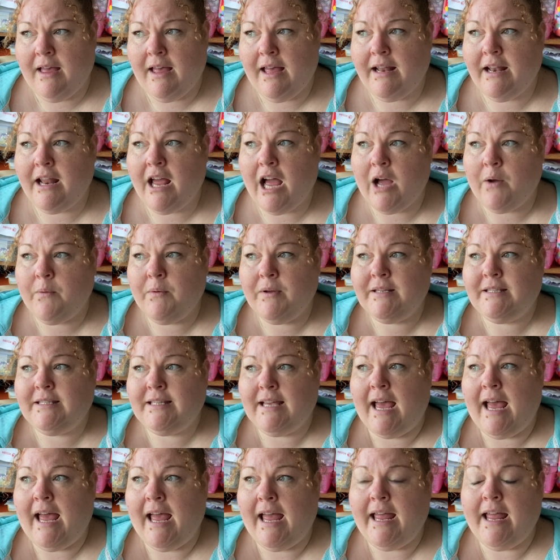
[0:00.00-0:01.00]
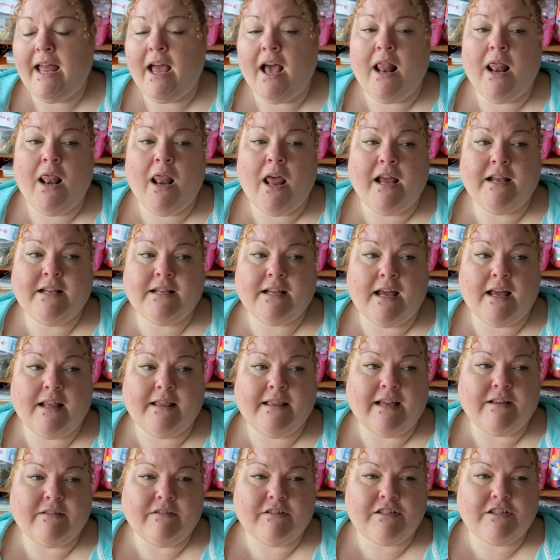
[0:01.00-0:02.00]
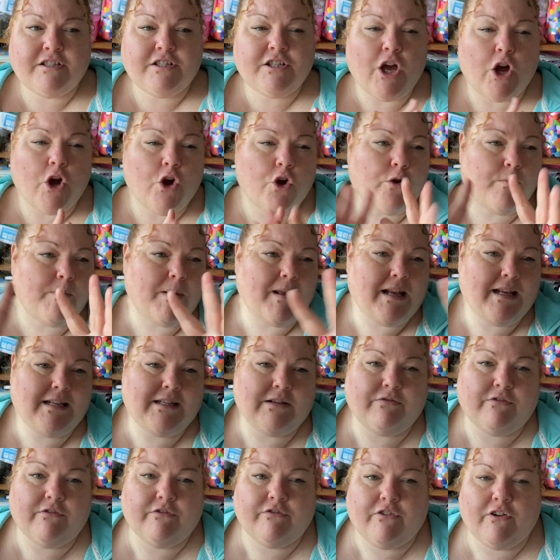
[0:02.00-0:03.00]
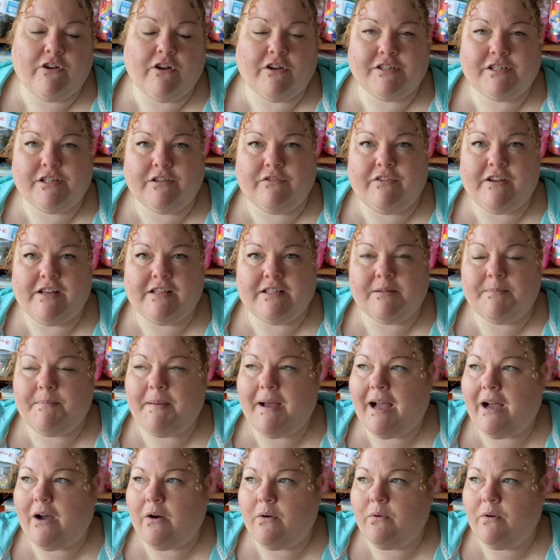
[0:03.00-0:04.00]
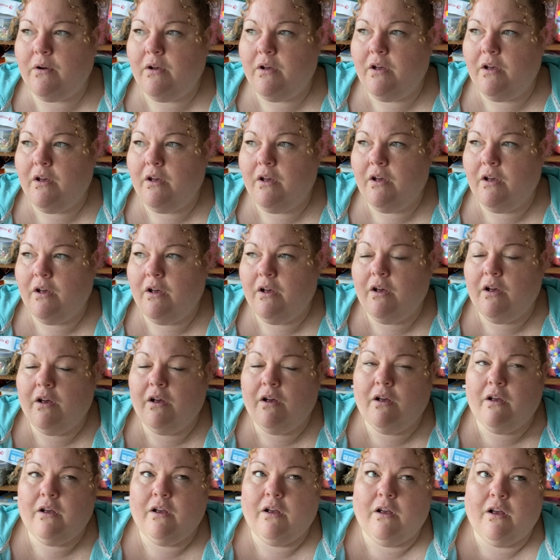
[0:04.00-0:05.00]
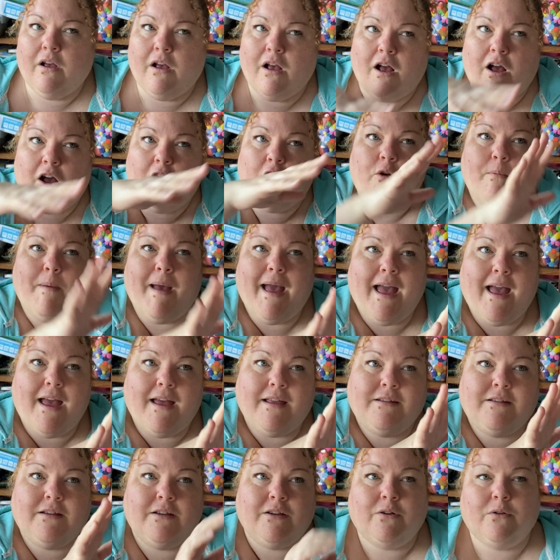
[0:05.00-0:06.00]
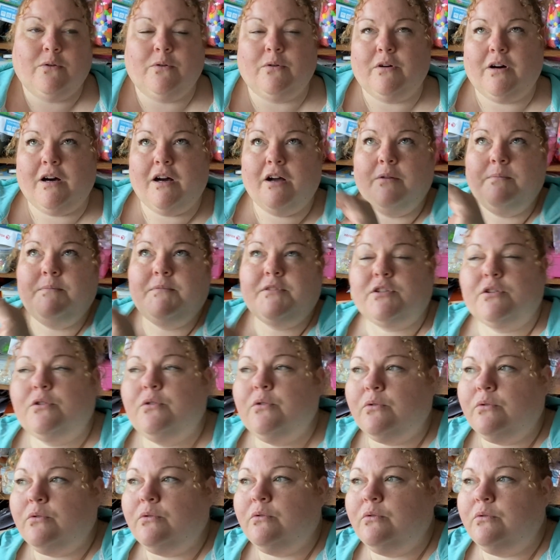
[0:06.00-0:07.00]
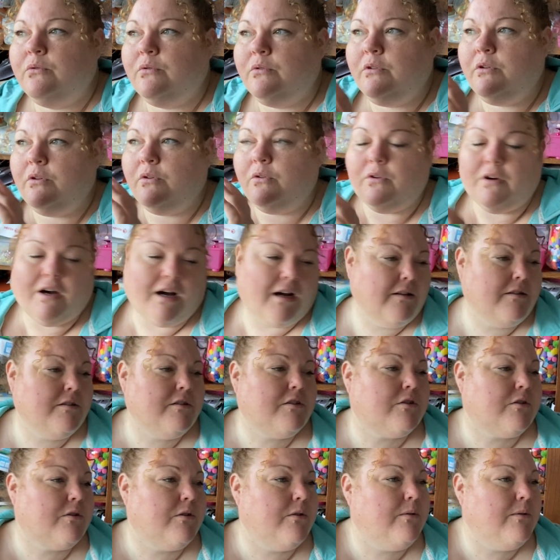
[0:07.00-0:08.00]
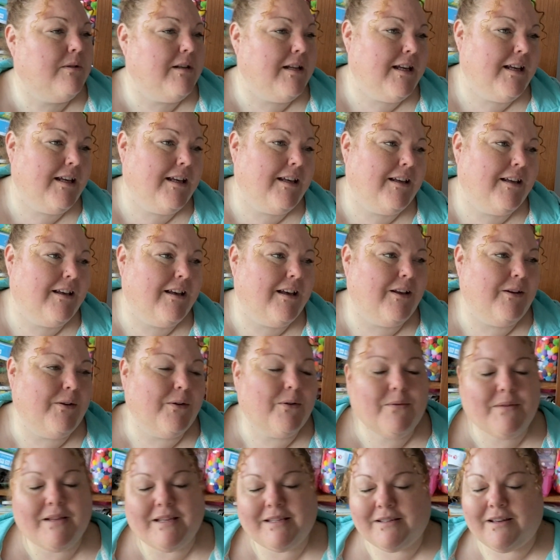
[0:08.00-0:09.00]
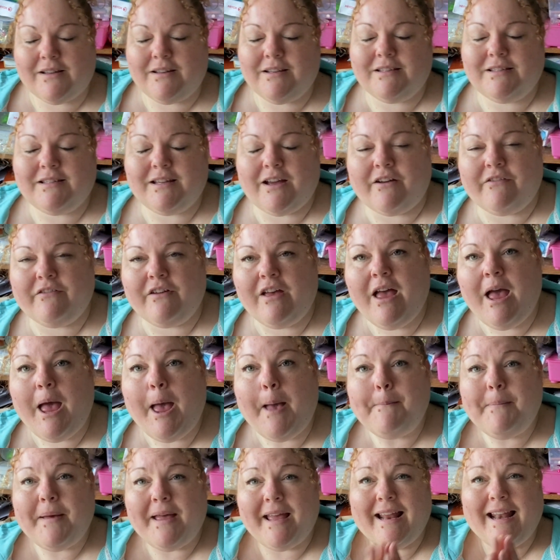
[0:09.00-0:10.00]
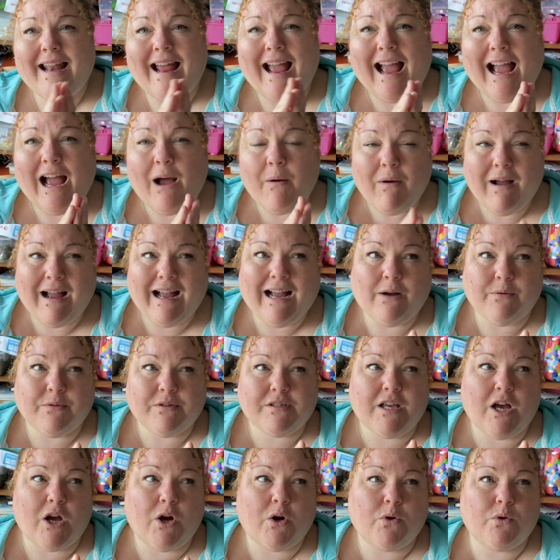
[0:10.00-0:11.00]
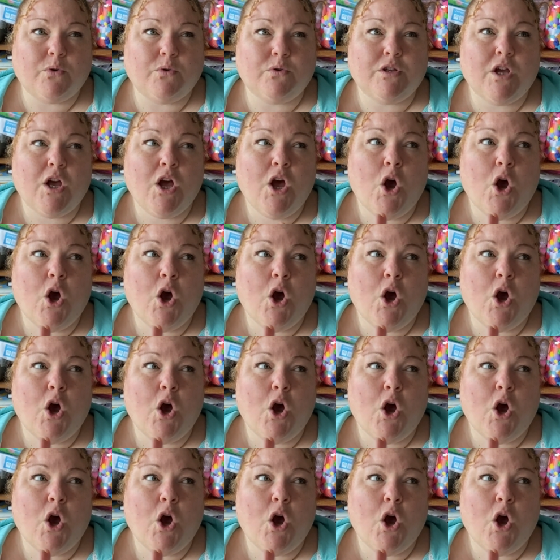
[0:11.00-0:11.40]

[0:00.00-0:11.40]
our day, there's so many different philosophies about home ed or homeschool or unschooling and all this kind of stuff. But in our household,